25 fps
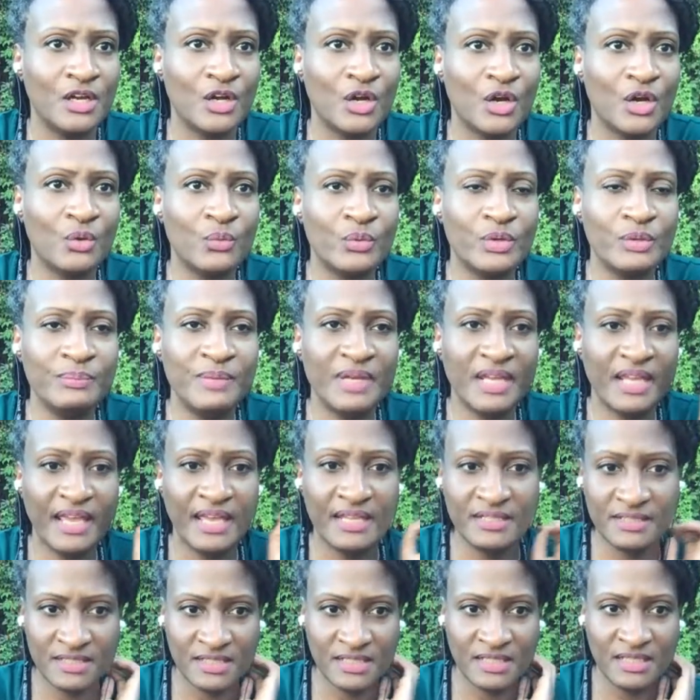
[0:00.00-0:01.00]
Erwin
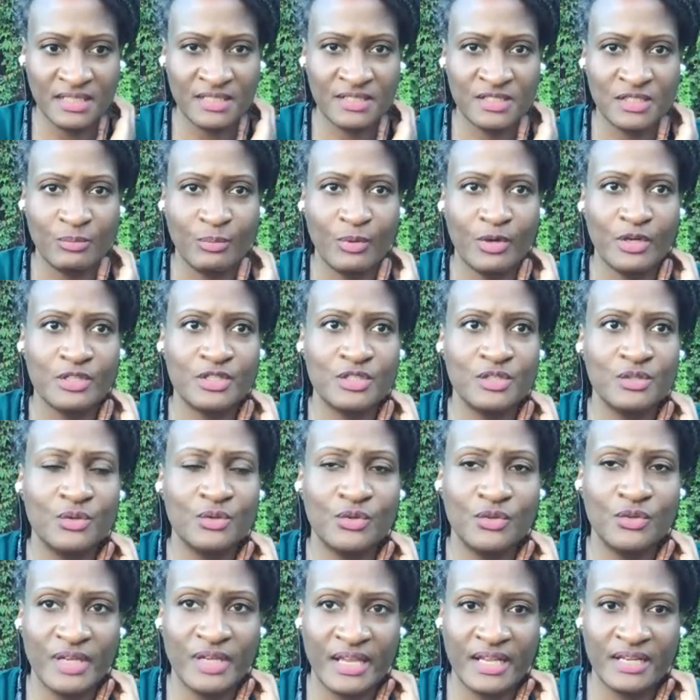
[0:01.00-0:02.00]
McKenzie is the person who
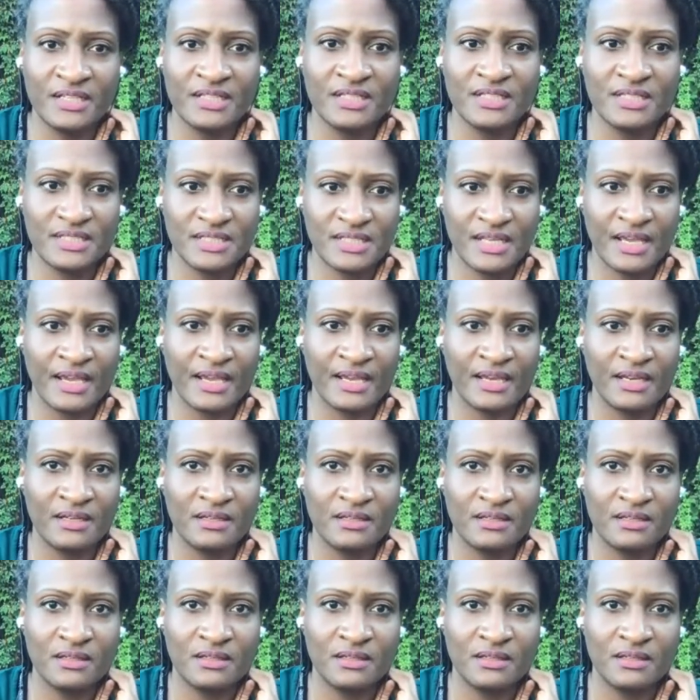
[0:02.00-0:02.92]
created the site,